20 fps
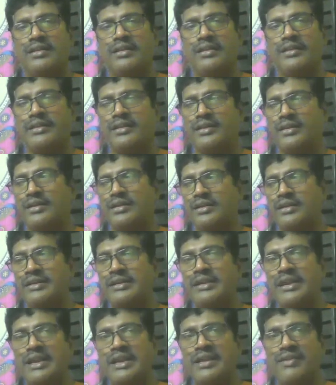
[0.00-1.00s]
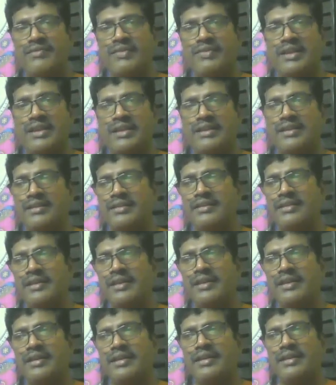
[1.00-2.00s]
either in any way in,
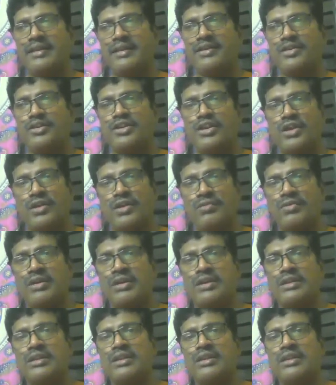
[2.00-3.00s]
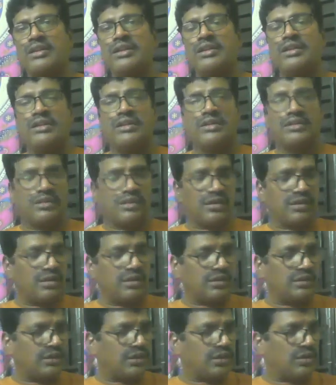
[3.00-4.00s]
in, in to cover
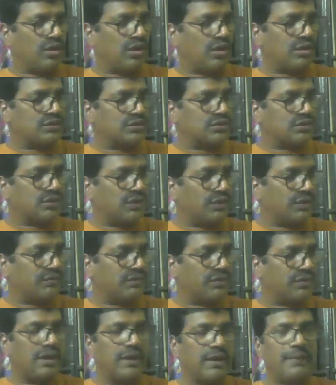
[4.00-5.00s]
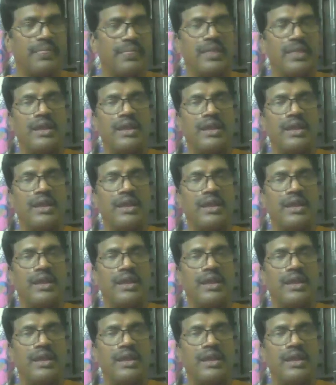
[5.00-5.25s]
the, the cost of uh,